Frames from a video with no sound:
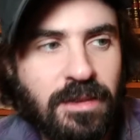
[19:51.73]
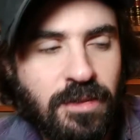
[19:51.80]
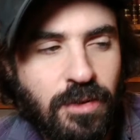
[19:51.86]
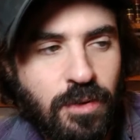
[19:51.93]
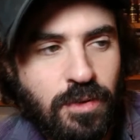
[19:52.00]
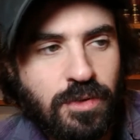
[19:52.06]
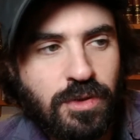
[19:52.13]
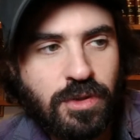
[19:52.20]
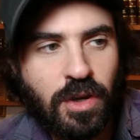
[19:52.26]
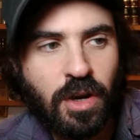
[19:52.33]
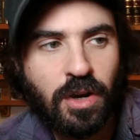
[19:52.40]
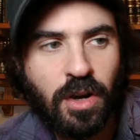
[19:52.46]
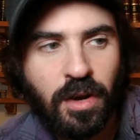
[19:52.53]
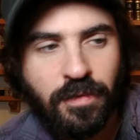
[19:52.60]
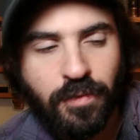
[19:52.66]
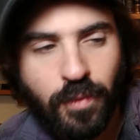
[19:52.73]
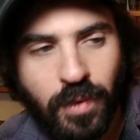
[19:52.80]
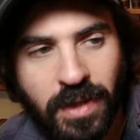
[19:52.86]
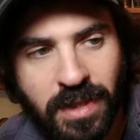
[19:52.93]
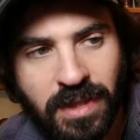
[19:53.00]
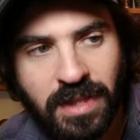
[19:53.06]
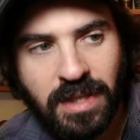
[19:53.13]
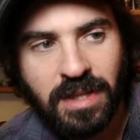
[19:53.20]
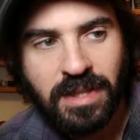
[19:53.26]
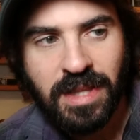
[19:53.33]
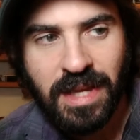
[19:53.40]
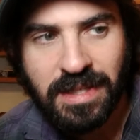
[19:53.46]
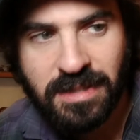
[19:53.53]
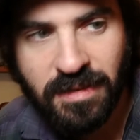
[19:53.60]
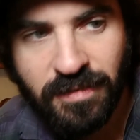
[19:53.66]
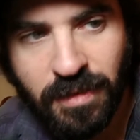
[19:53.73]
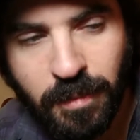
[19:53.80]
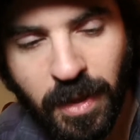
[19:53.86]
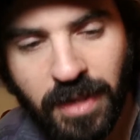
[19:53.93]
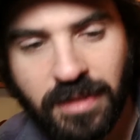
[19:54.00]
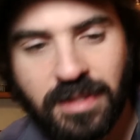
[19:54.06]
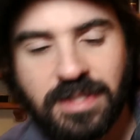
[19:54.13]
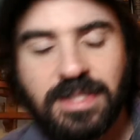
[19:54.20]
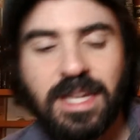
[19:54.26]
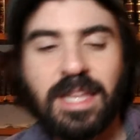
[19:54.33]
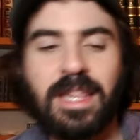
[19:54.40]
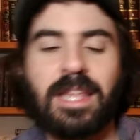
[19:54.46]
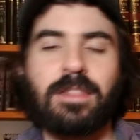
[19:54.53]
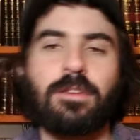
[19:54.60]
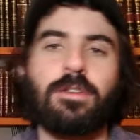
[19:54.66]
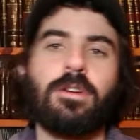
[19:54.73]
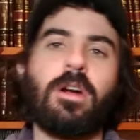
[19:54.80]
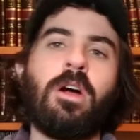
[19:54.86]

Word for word: to start off with the days of the month, to say that the